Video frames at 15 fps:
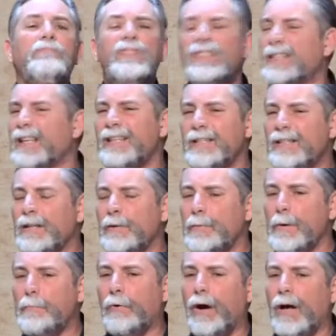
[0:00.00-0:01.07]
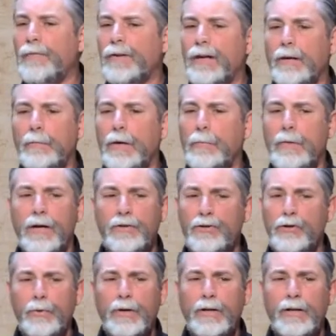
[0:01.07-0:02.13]
this doesn't seem to be profiting me
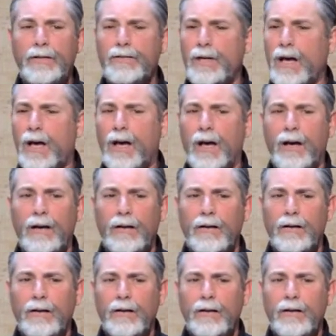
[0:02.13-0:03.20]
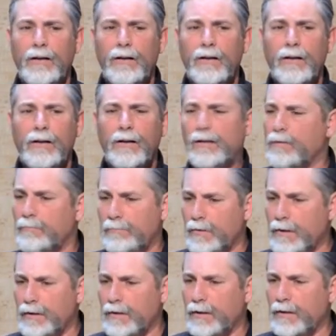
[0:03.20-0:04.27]
much doing this. Uh,
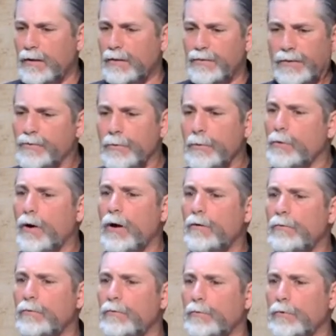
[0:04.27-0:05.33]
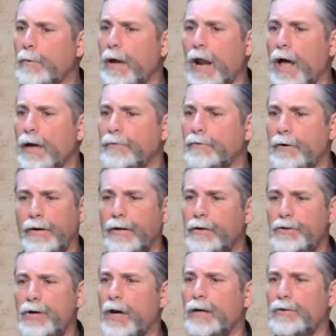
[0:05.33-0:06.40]
is there something wrong with my life? Do I
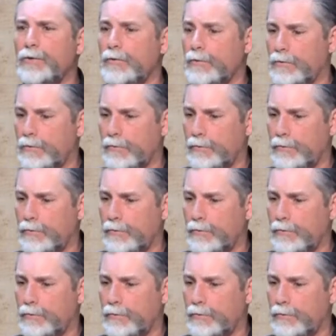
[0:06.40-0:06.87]
need to change?